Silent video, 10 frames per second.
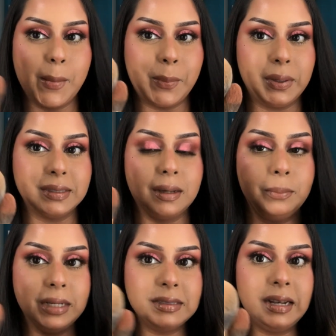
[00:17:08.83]
but
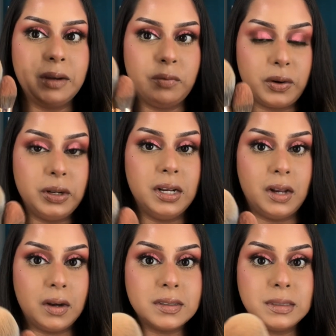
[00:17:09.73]
compared to like very
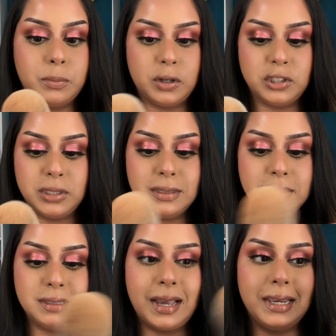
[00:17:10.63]
luxe
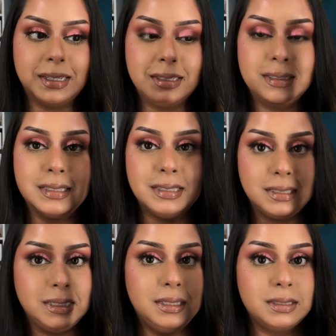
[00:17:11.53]
brushes, I can
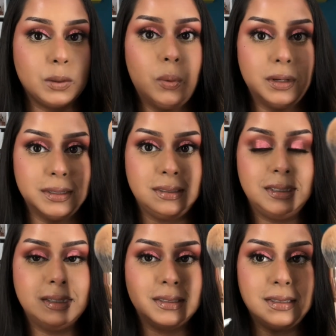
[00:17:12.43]
see this
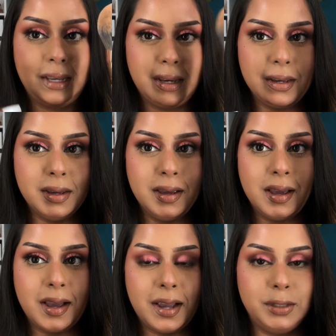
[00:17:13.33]
quality is there
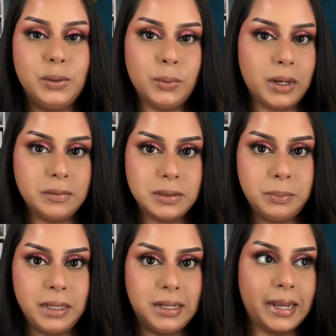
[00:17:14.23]
and you don't have to
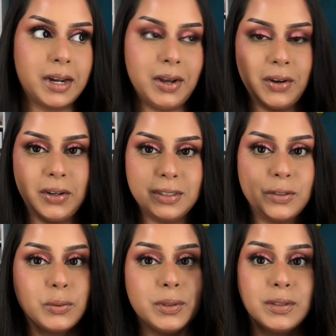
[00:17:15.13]
pay like a lot.
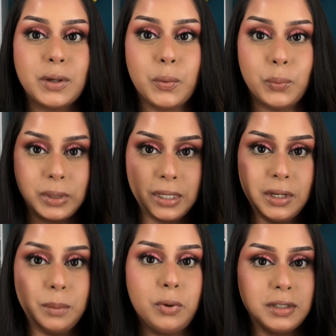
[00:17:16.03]
So it's a really
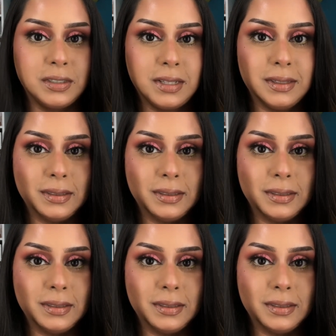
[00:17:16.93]
good brush set.